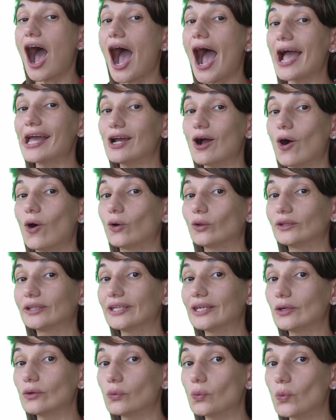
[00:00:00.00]
I
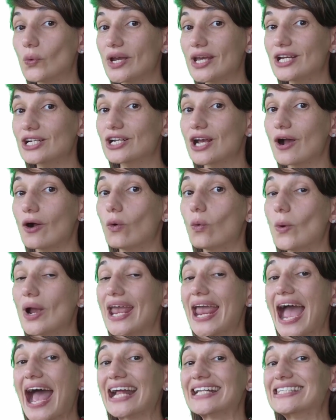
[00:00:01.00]
only wish
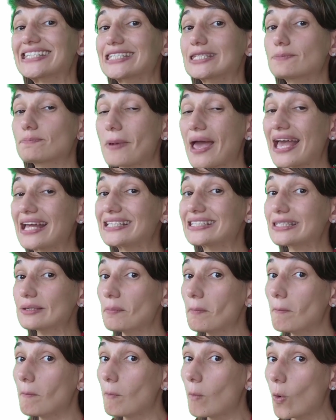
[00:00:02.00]
we had spent
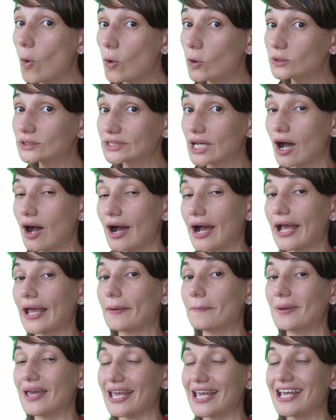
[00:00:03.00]
more
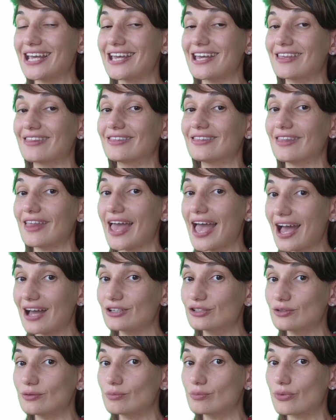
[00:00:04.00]
time in
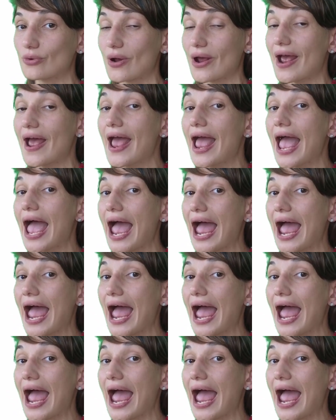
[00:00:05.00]
Edinburgh,